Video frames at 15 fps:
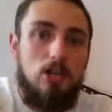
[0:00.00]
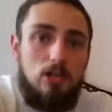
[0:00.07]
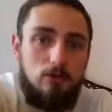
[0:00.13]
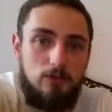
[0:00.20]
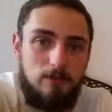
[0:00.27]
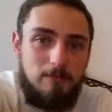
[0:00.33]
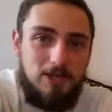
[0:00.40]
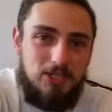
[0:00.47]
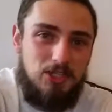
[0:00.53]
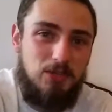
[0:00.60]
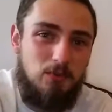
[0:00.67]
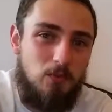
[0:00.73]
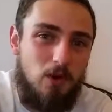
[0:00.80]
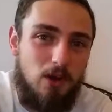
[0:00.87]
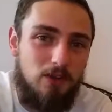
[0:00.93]
Lunar
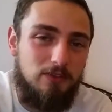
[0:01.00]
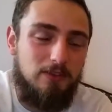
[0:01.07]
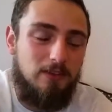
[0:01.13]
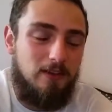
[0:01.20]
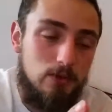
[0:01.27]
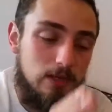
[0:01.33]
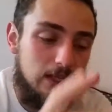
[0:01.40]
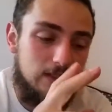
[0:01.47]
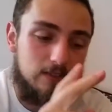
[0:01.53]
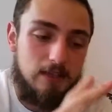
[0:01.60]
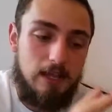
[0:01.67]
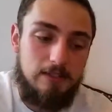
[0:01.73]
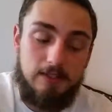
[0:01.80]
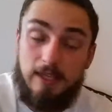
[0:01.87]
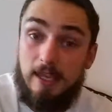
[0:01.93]
Mission 1. It's
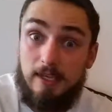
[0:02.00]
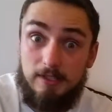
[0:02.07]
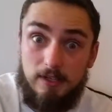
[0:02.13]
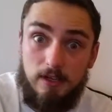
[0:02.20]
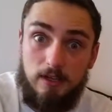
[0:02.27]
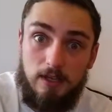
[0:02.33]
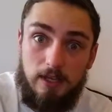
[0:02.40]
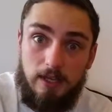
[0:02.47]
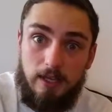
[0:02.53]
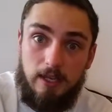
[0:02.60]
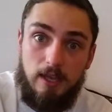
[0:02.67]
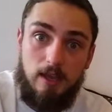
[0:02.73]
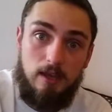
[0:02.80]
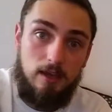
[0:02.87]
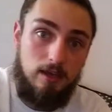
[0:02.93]
There's a
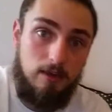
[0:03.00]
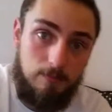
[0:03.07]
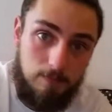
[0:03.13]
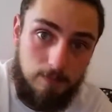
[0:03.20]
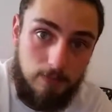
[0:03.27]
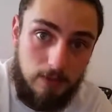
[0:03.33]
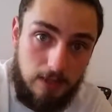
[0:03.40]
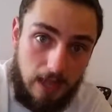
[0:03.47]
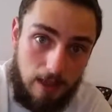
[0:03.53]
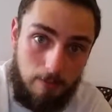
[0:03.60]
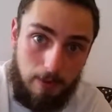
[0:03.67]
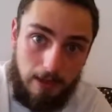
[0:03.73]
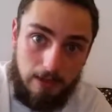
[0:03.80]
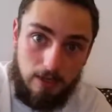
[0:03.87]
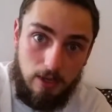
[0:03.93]
Kickstarter uh,
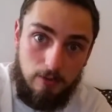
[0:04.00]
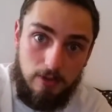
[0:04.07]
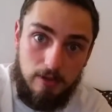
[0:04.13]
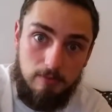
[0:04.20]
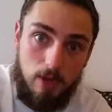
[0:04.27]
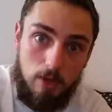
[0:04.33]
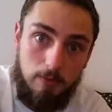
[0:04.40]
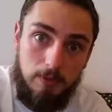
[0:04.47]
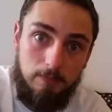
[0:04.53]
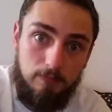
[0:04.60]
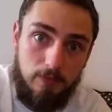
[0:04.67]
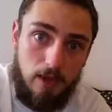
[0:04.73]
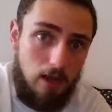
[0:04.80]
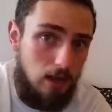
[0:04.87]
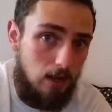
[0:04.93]
campaign going at the moment.
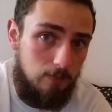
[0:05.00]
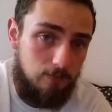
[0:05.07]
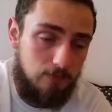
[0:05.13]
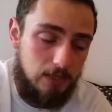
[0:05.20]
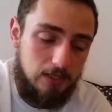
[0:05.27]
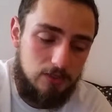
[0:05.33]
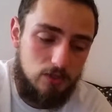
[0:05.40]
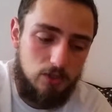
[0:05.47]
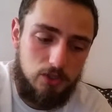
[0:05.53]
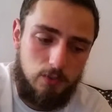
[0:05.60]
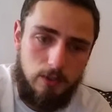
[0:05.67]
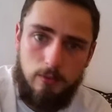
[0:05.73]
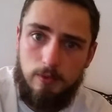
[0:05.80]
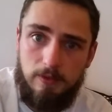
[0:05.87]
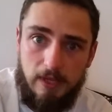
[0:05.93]
Um, it's got
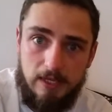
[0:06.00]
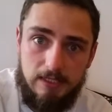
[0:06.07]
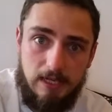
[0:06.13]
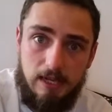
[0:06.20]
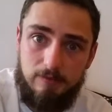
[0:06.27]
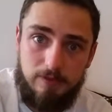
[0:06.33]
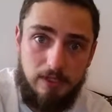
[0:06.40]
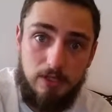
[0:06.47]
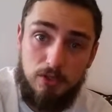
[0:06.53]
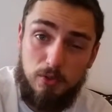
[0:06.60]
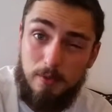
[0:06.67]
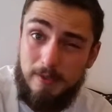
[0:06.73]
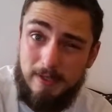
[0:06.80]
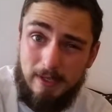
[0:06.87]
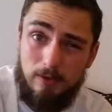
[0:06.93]
21 days left, and it's
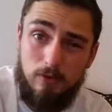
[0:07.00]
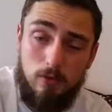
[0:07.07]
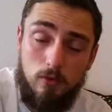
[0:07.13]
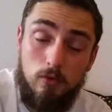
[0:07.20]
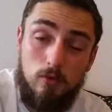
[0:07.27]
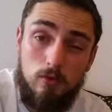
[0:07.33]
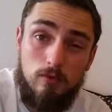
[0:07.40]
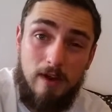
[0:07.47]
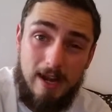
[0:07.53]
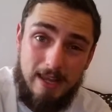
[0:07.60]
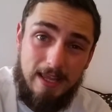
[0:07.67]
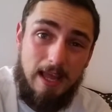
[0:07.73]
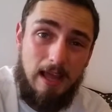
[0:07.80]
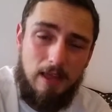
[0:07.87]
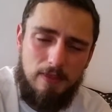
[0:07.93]
always
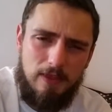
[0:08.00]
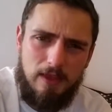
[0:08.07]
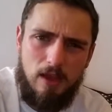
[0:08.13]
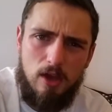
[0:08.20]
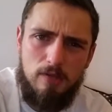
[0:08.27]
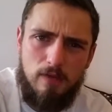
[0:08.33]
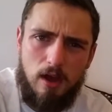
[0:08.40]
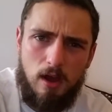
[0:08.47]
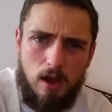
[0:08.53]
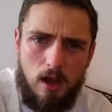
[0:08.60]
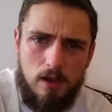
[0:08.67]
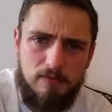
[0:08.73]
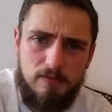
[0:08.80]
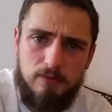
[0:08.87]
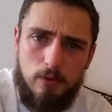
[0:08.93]
already at, I think, over
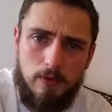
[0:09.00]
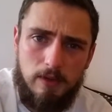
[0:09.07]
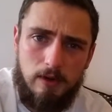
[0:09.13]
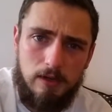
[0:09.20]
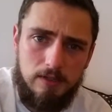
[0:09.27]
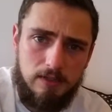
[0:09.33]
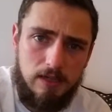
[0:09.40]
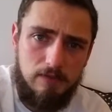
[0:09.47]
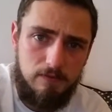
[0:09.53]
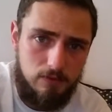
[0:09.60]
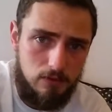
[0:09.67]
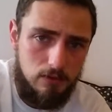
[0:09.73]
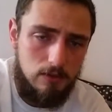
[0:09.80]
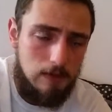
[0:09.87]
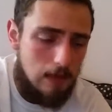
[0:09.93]
half of what they're asking
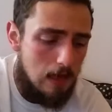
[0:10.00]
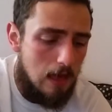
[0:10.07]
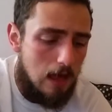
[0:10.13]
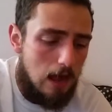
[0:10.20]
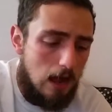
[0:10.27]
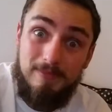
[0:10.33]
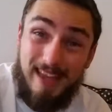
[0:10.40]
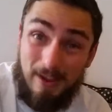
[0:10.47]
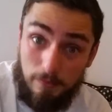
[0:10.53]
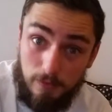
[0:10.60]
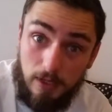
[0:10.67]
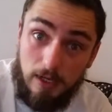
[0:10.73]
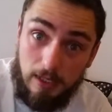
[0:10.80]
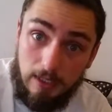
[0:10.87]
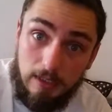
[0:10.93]
for. I'm
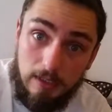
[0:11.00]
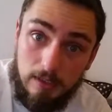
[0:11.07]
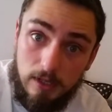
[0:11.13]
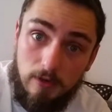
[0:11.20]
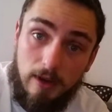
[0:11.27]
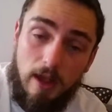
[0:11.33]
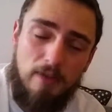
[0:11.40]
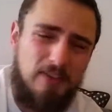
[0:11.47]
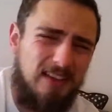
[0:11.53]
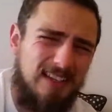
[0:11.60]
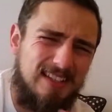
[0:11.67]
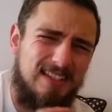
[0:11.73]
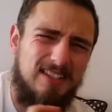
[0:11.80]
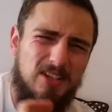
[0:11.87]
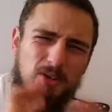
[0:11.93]
definitely going to donate. I think
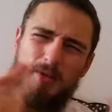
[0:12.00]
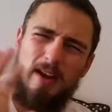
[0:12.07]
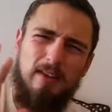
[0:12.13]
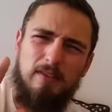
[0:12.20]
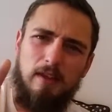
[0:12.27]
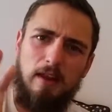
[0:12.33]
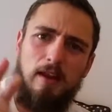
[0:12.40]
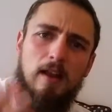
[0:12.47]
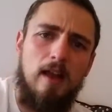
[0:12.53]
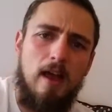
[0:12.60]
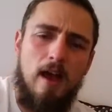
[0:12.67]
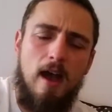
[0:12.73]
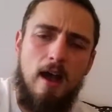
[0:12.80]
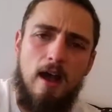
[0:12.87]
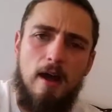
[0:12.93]
this is a great thing.
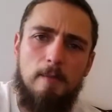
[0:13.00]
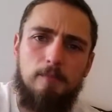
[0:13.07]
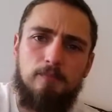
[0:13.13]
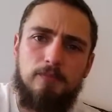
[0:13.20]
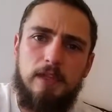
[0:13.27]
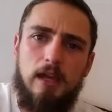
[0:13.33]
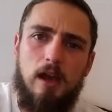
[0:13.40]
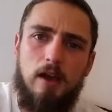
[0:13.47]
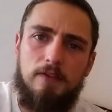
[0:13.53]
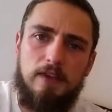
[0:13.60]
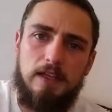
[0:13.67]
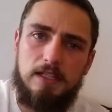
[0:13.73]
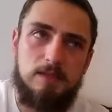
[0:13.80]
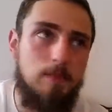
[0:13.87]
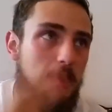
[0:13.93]
Um, I
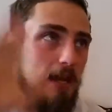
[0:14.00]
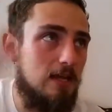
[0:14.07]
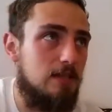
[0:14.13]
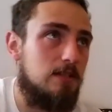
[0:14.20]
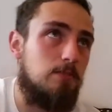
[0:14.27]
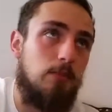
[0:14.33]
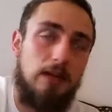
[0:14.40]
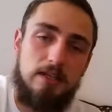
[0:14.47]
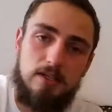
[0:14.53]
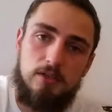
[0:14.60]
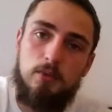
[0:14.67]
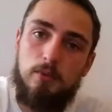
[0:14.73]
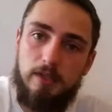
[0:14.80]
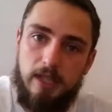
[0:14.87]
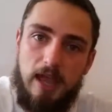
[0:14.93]
think space brings us
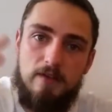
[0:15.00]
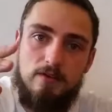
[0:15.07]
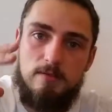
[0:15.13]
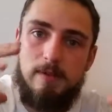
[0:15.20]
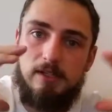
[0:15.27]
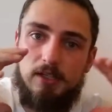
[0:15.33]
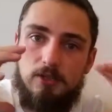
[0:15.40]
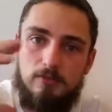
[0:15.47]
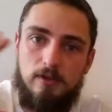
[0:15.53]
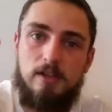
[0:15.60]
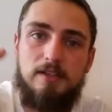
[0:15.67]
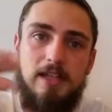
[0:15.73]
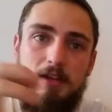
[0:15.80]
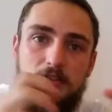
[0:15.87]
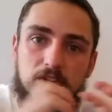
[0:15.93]
all together and makes us
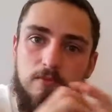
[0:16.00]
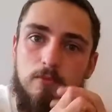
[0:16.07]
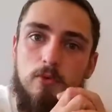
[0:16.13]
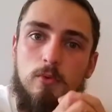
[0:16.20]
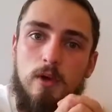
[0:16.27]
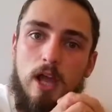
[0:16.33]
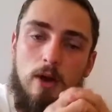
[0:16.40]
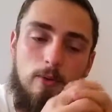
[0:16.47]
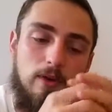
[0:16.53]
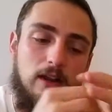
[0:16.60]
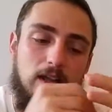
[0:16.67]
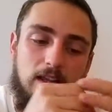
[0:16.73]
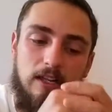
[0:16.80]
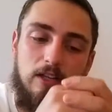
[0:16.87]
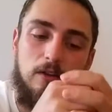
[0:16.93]
realise how small we are. We're
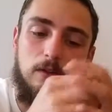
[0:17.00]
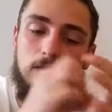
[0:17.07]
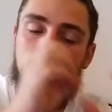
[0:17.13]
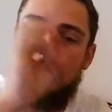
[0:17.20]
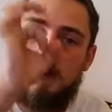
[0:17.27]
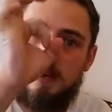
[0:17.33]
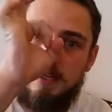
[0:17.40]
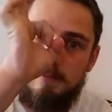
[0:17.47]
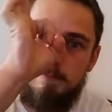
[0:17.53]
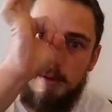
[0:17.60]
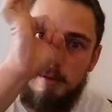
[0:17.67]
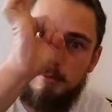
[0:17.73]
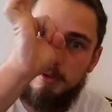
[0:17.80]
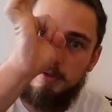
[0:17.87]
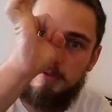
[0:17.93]
like a little tiny
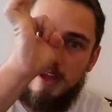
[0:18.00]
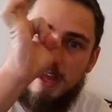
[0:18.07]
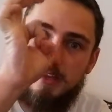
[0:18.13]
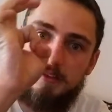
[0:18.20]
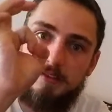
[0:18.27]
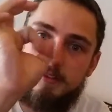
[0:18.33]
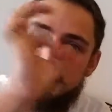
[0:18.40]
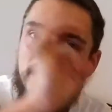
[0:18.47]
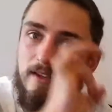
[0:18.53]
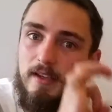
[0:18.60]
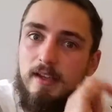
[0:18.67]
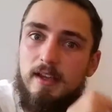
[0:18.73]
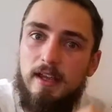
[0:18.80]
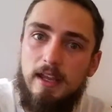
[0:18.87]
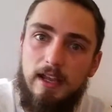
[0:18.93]
bubble of ants
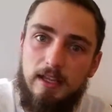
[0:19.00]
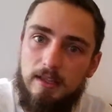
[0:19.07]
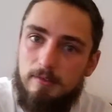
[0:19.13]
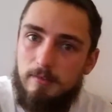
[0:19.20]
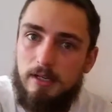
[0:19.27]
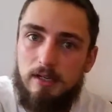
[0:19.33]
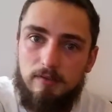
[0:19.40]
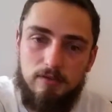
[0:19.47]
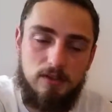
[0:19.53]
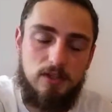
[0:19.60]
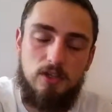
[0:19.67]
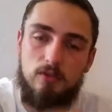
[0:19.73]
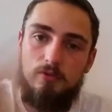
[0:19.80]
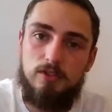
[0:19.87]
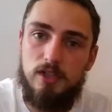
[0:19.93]
in the middle of a
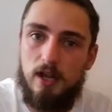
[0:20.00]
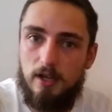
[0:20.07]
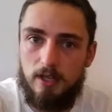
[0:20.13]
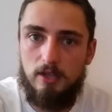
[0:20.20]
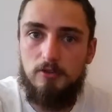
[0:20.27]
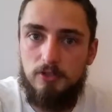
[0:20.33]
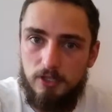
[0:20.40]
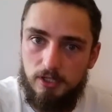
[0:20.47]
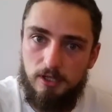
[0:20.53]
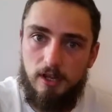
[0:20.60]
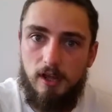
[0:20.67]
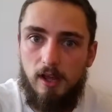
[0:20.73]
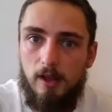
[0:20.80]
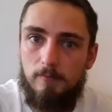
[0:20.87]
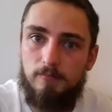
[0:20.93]
huge dark ocean.
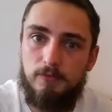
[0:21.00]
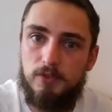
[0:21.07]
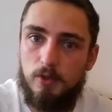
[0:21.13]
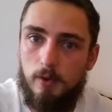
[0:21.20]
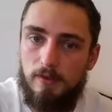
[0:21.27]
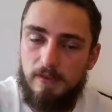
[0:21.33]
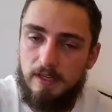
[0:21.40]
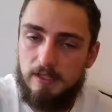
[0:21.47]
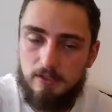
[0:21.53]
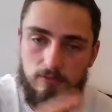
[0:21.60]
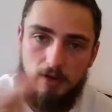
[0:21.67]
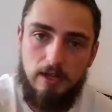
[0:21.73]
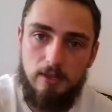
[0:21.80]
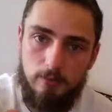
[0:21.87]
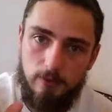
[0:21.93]
Um, so I think it's
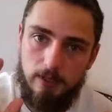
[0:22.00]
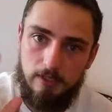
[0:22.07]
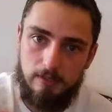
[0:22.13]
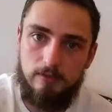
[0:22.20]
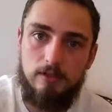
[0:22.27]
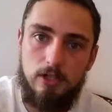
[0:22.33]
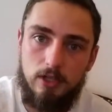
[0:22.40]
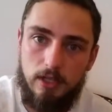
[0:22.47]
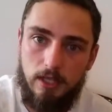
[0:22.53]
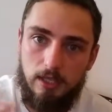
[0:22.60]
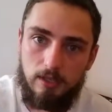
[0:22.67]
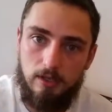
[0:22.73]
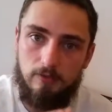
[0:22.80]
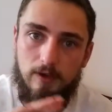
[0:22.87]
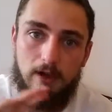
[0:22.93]
great that we're
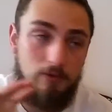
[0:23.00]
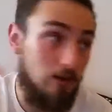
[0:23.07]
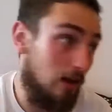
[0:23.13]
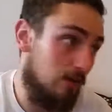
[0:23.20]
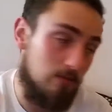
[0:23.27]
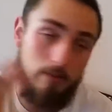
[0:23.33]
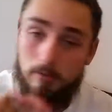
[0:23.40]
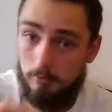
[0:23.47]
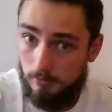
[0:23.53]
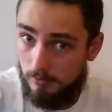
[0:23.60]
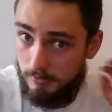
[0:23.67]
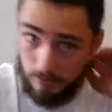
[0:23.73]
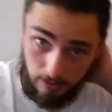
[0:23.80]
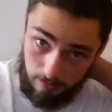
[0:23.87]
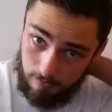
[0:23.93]
looking around other
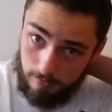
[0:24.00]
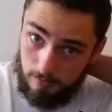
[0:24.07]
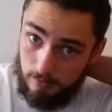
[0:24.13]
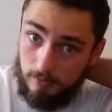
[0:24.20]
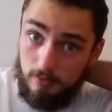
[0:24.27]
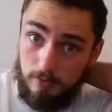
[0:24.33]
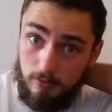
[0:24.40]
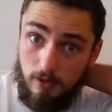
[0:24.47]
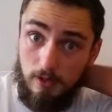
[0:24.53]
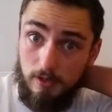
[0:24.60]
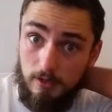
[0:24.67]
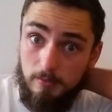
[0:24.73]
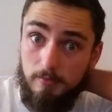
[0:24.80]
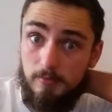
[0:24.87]
bubbles and trying to